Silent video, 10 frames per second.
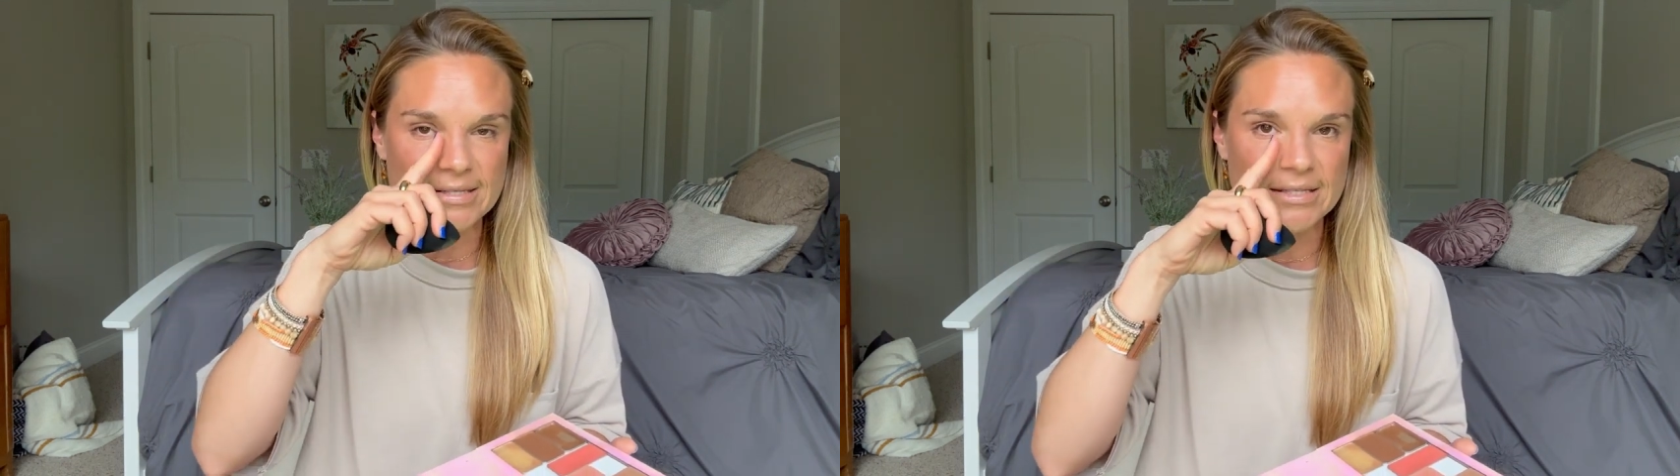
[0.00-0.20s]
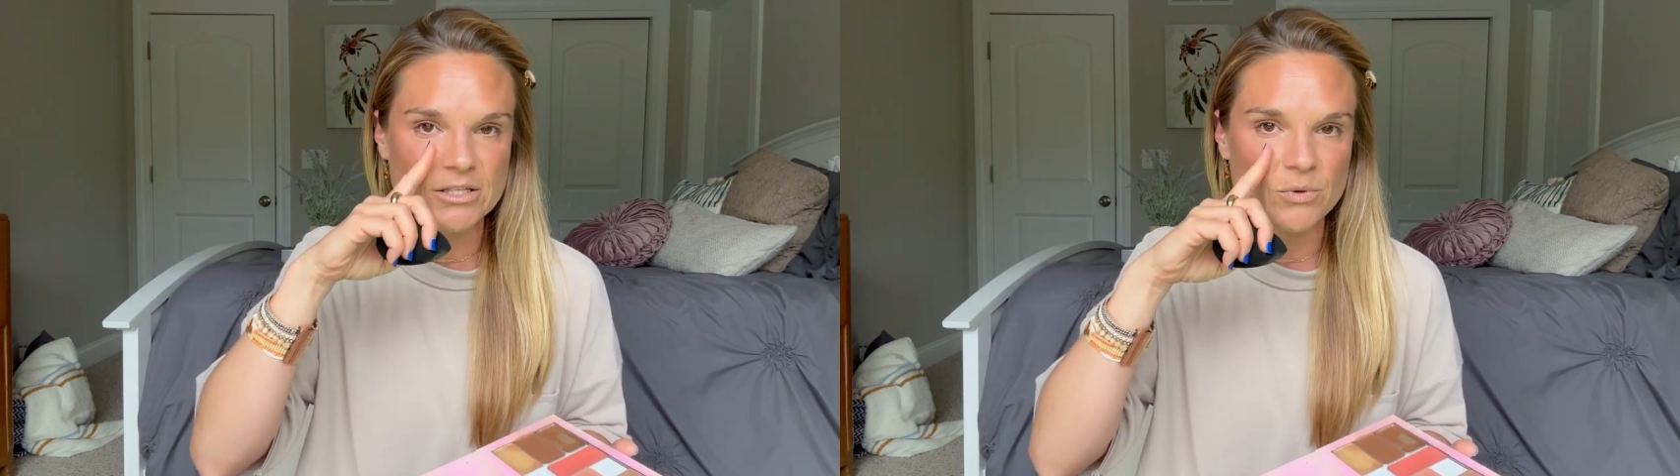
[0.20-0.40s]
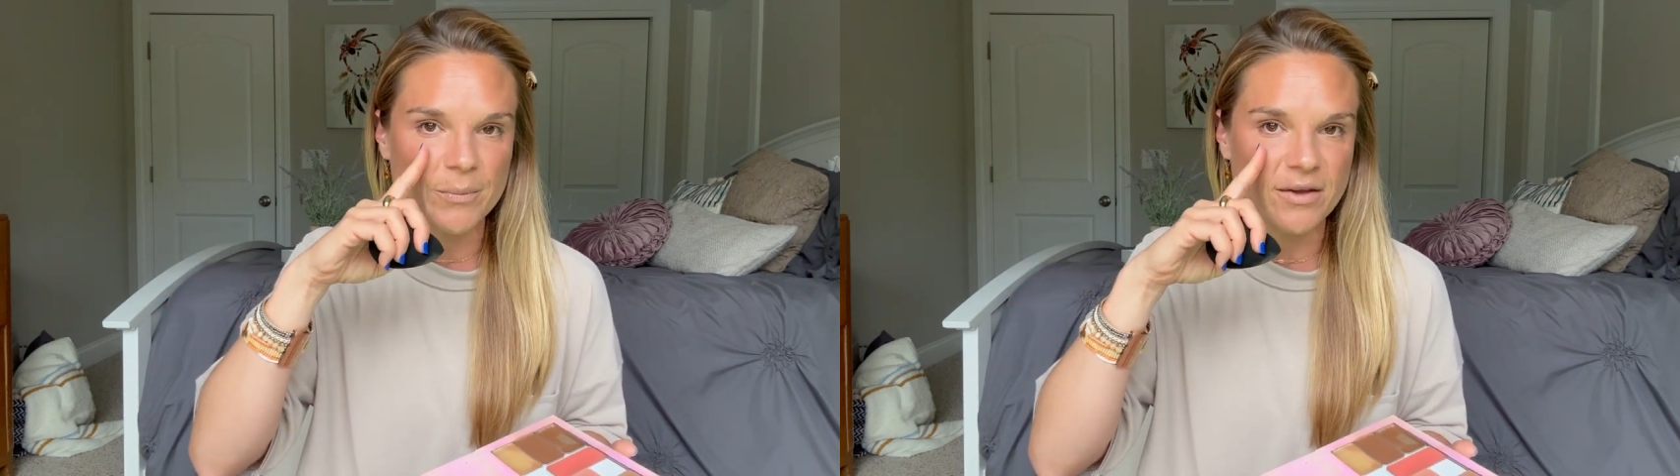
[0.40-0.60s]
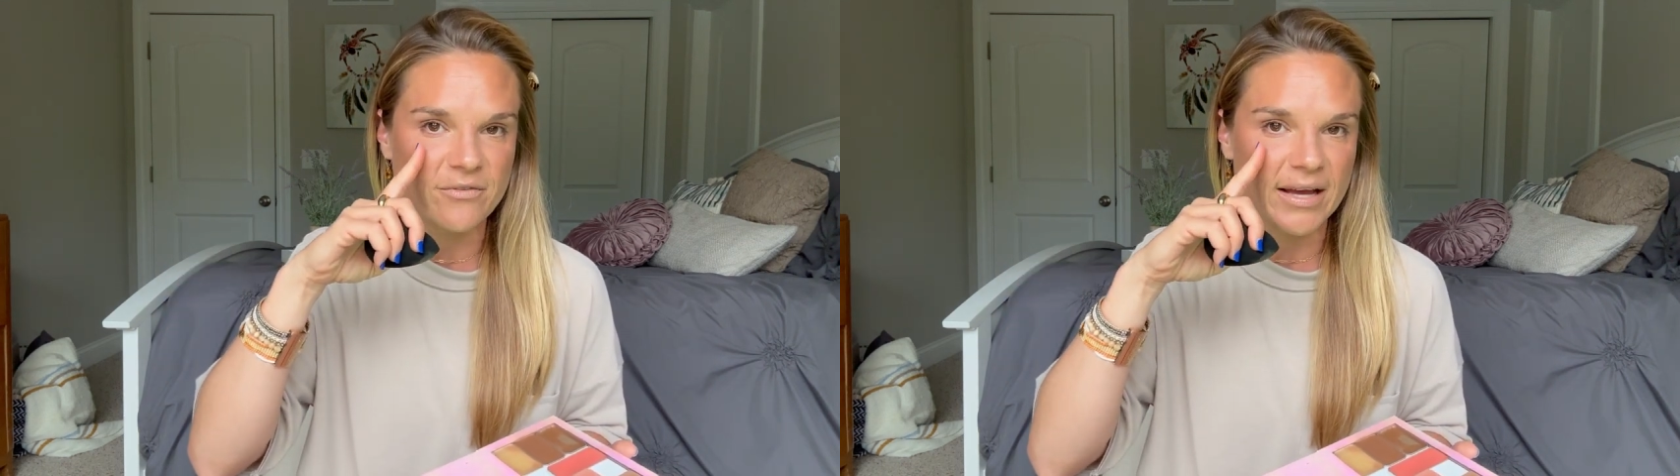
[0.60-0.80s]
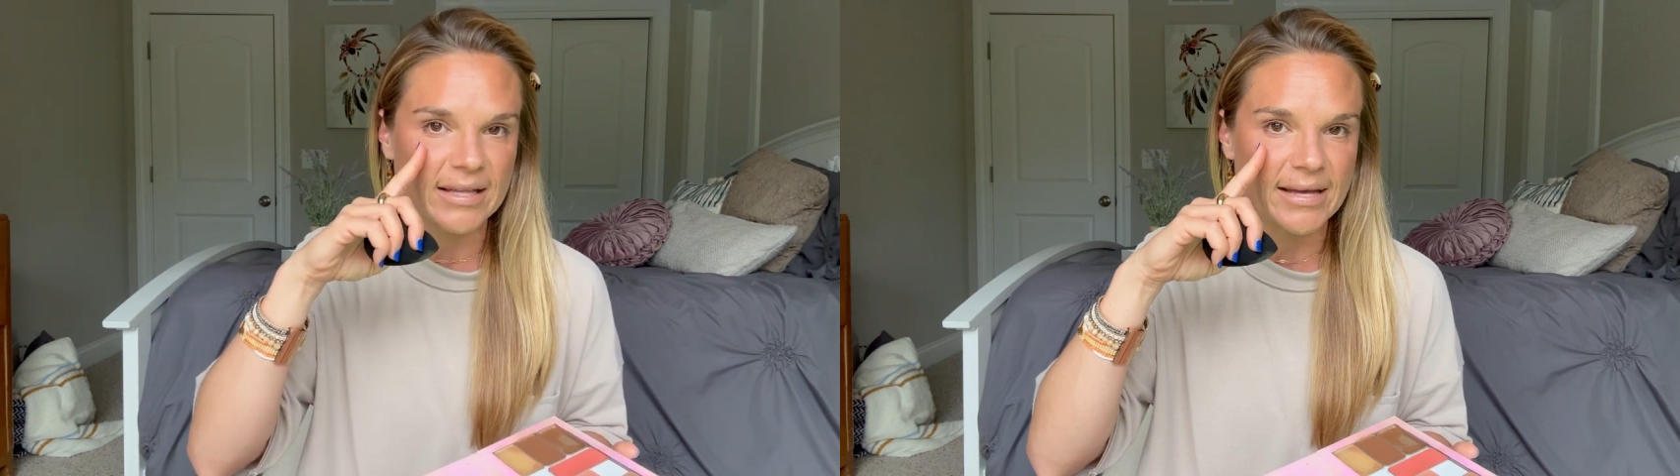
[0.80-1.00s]
this is where my
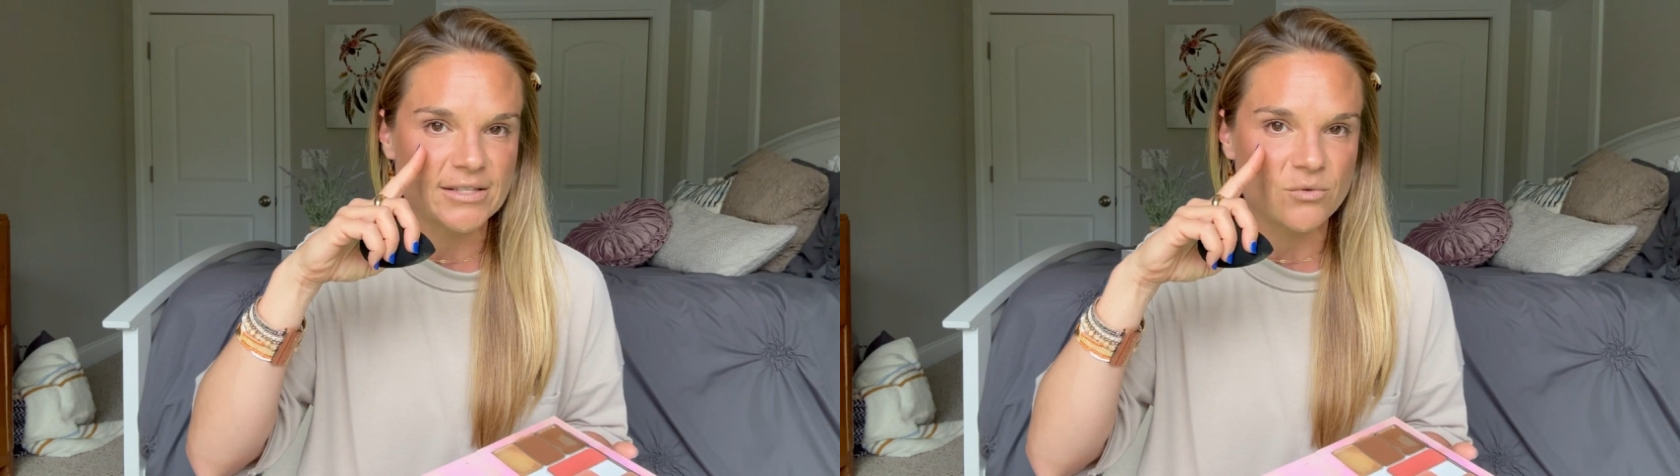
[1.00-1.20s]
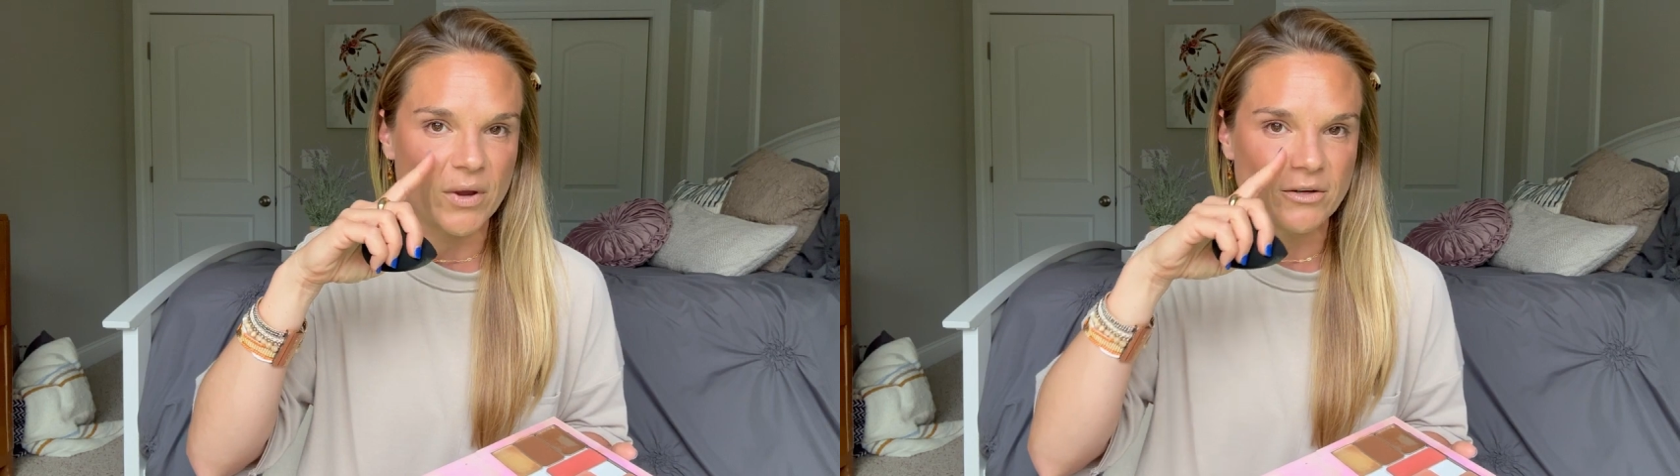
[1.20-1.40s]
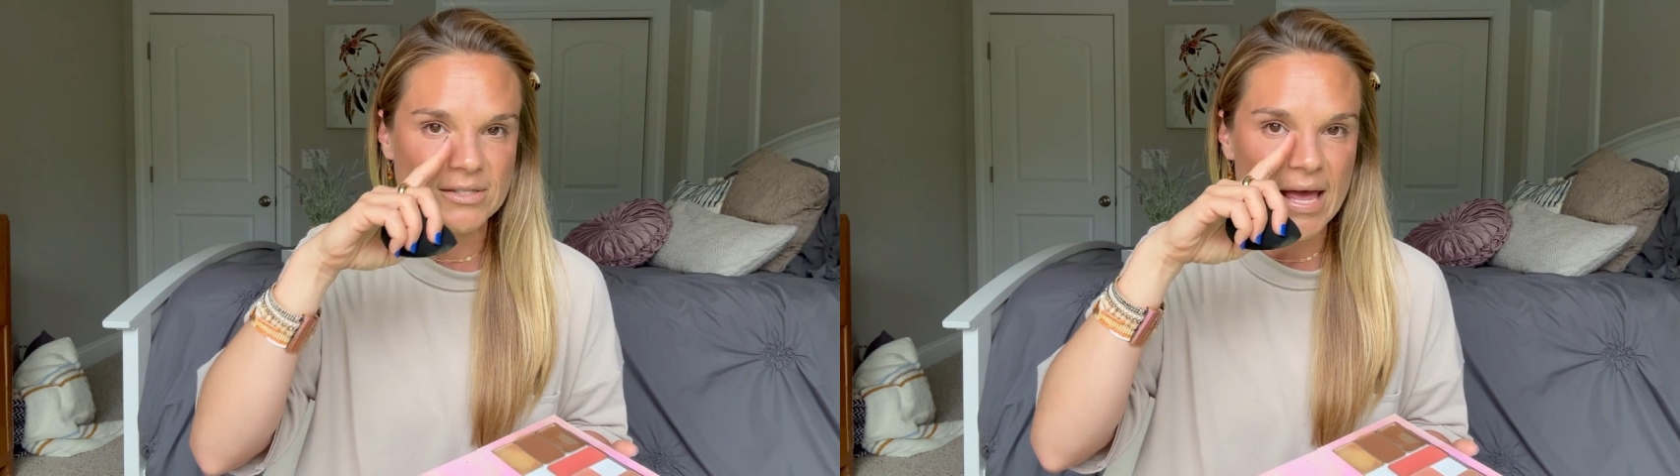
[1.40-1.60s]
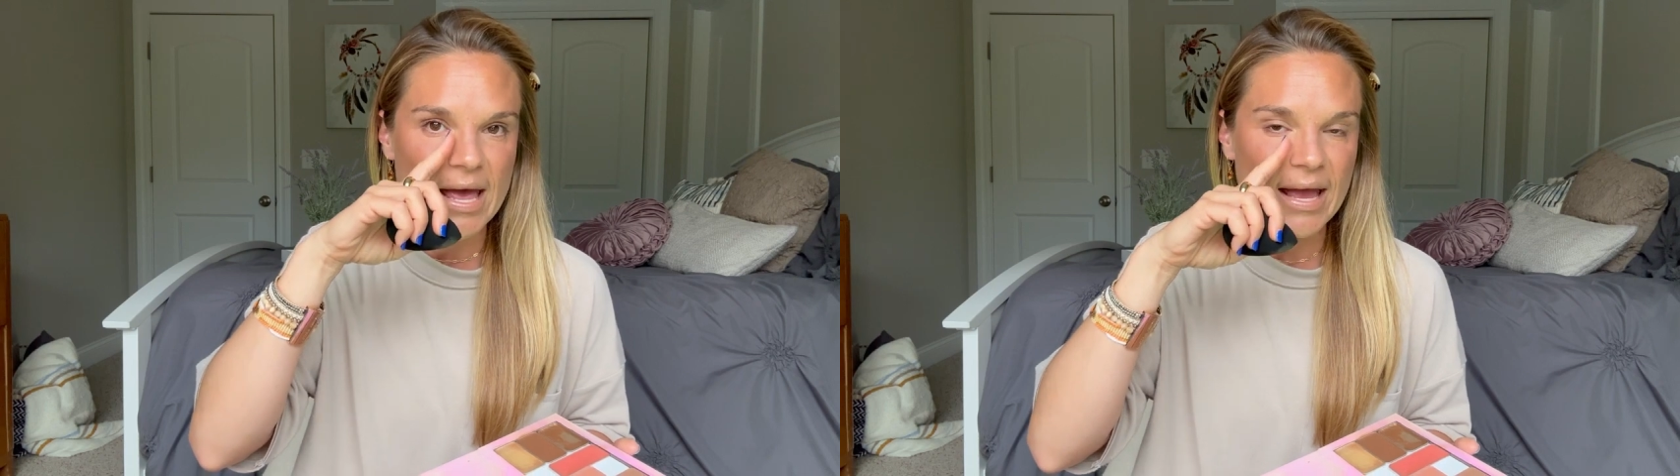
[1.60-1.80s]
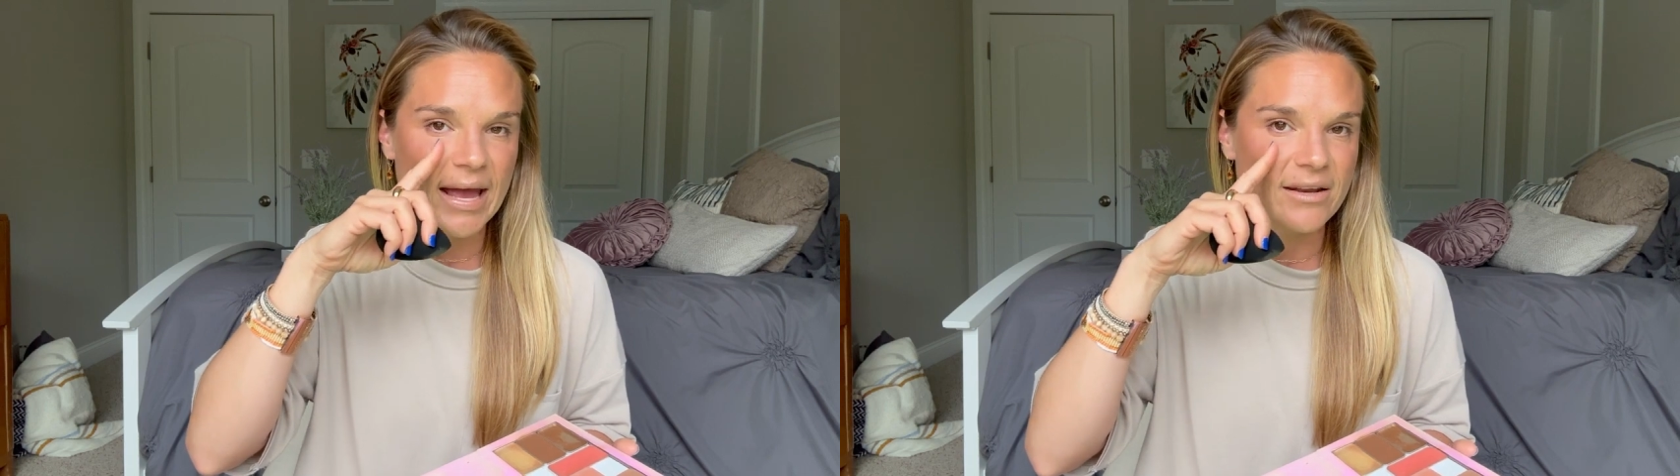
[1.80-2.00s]
fine lines and wrinkles
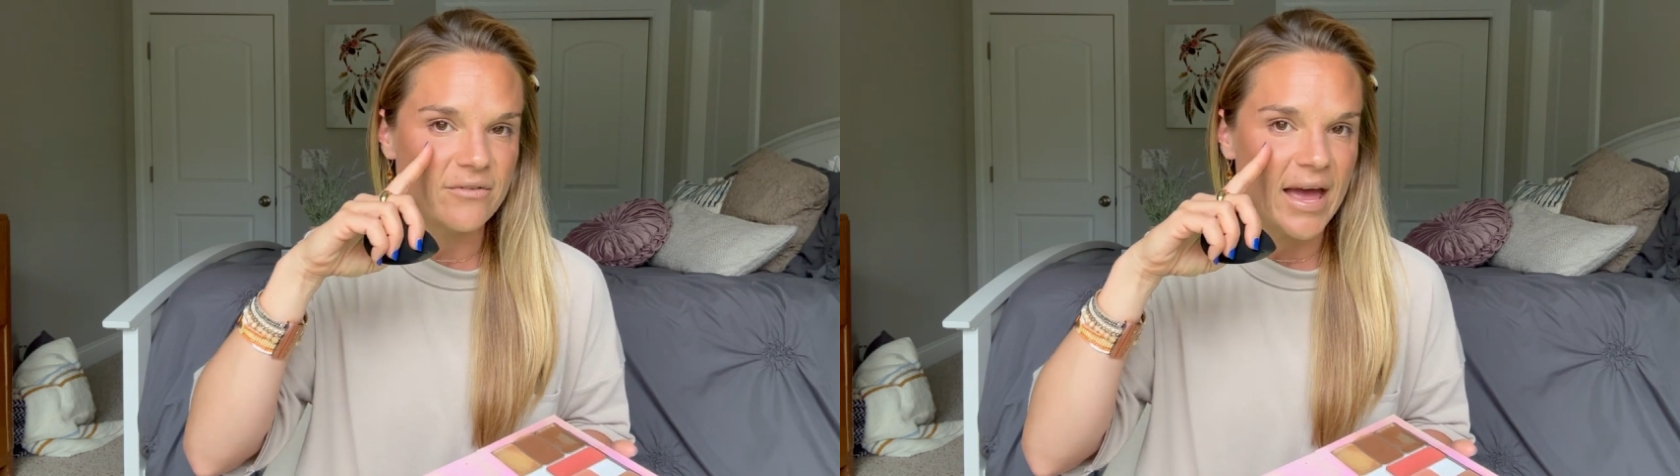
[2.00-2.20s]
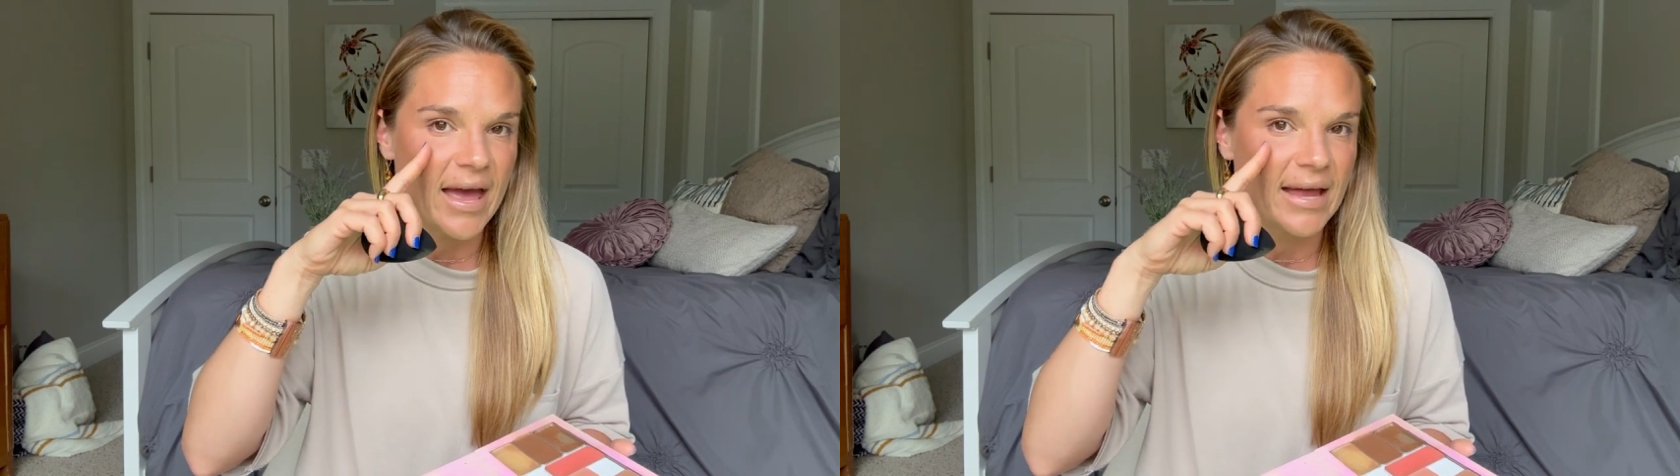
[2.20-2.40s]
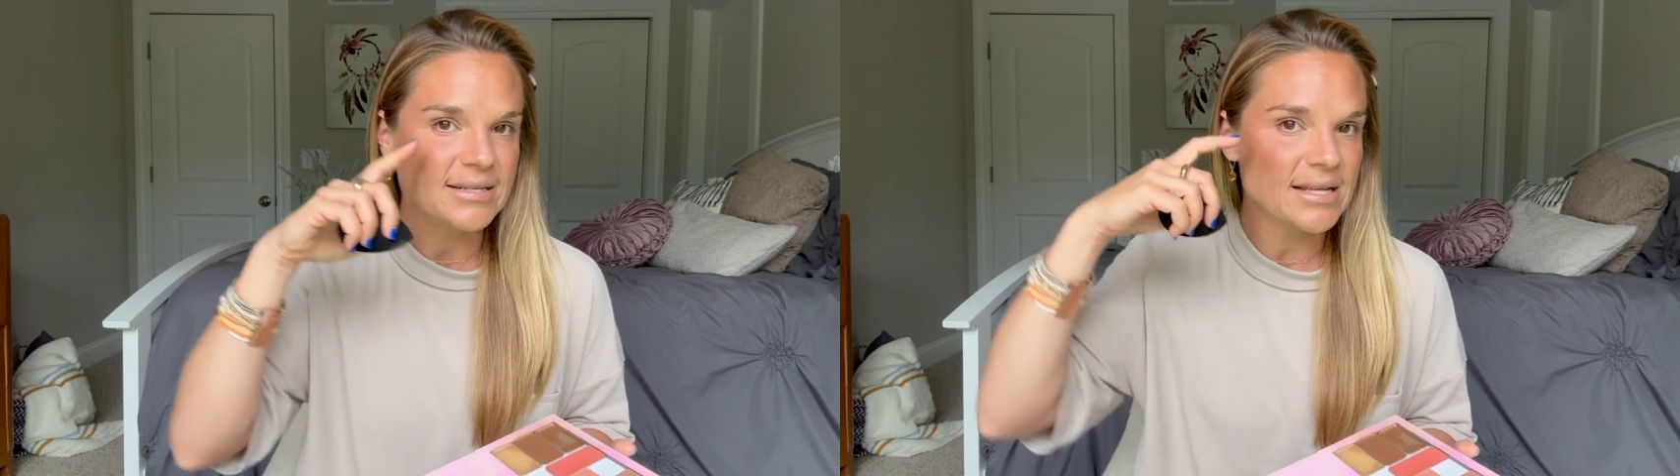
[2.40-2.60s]
kind of end,